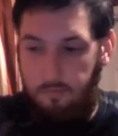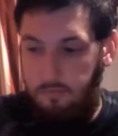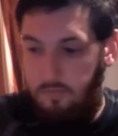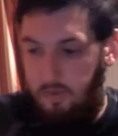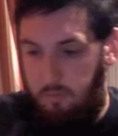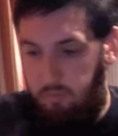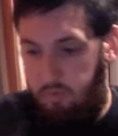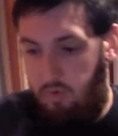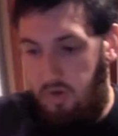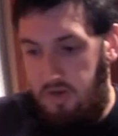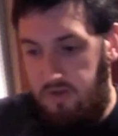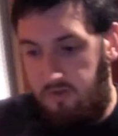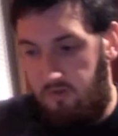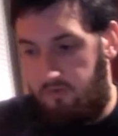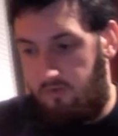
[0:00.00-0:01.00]

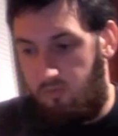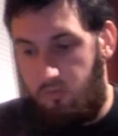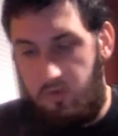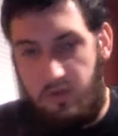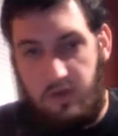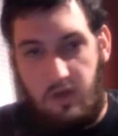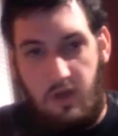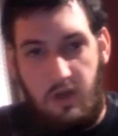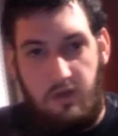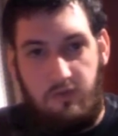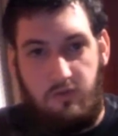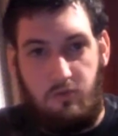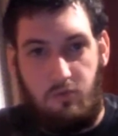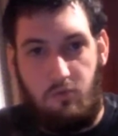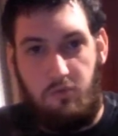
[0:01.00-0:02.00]
There's a really nice
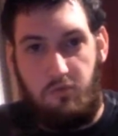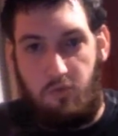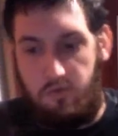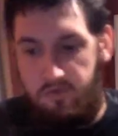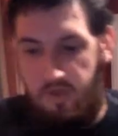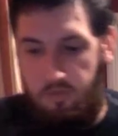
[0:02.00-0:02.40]
Google Voice